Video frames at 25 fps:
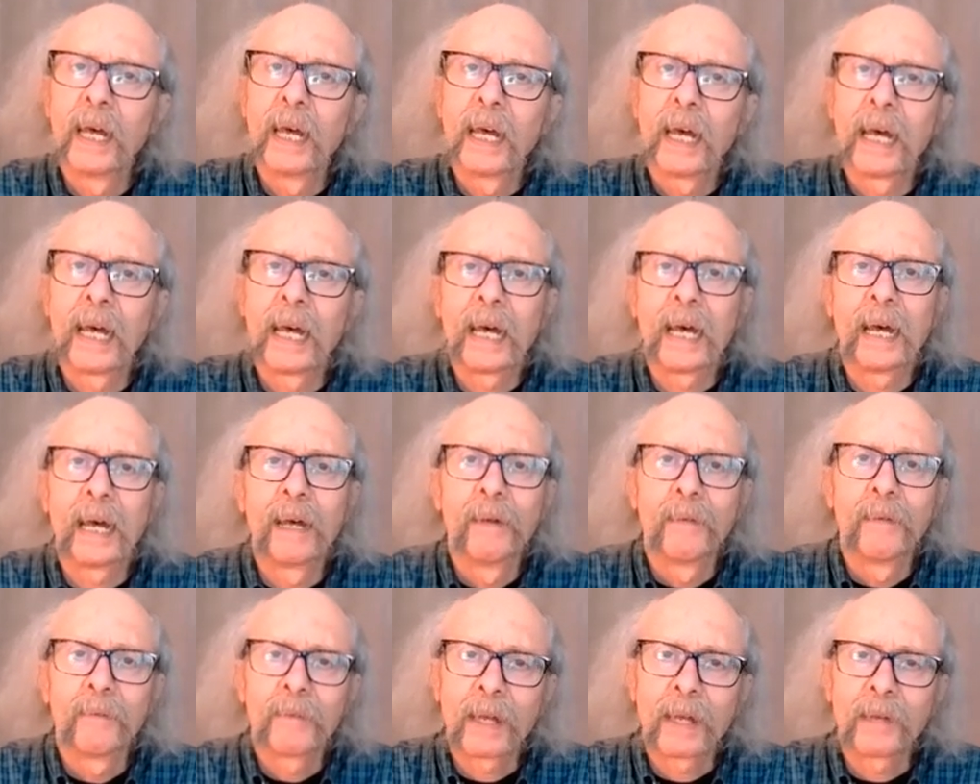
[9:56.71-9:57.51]

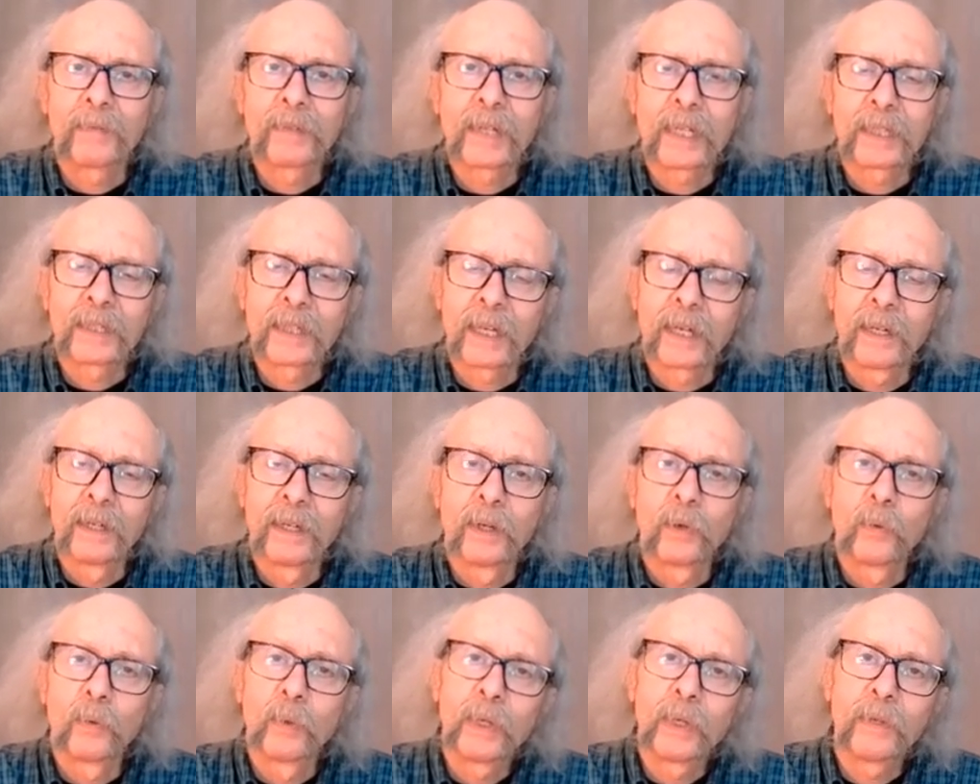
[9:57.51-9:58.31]
I've got the
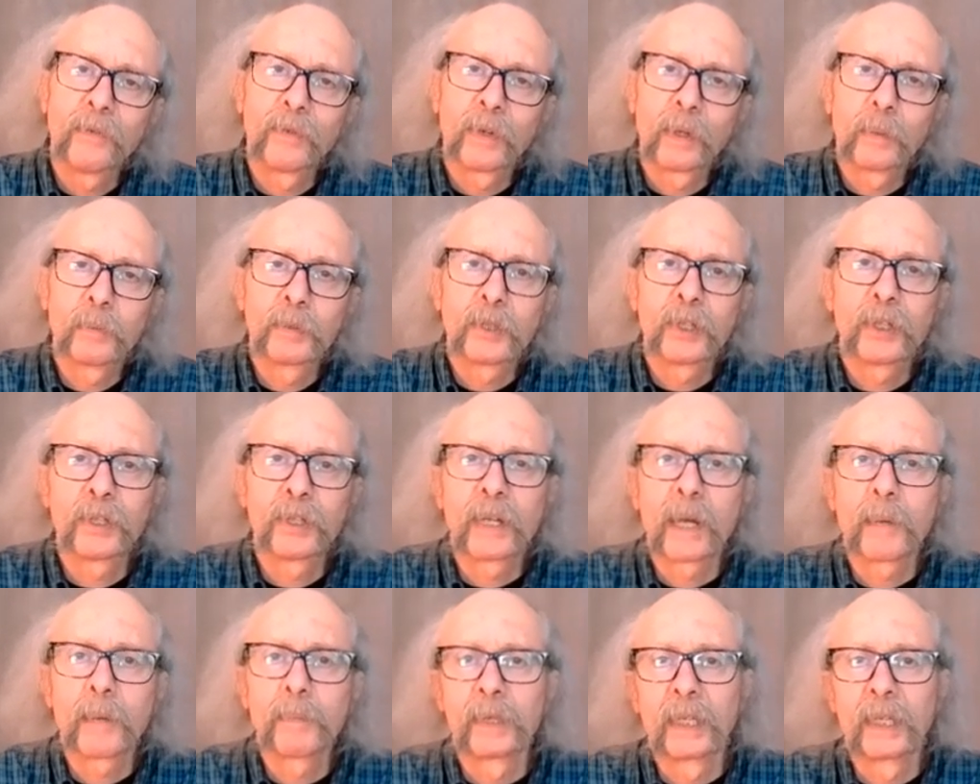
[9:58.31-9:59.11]
reverb turned
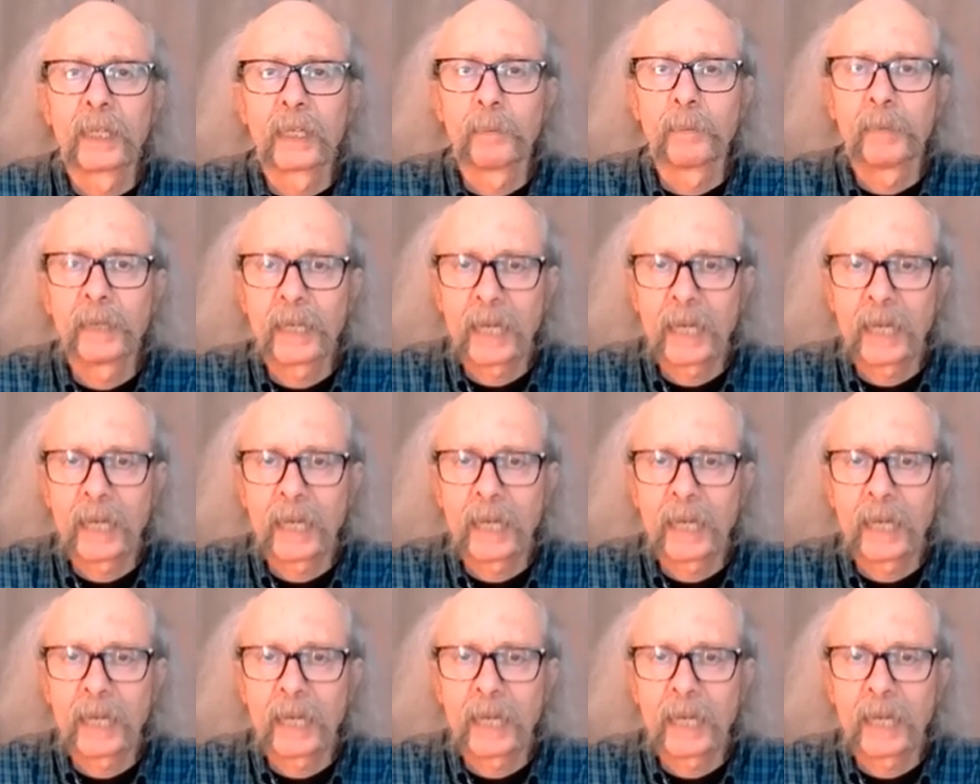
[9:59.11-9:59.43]
up a little bit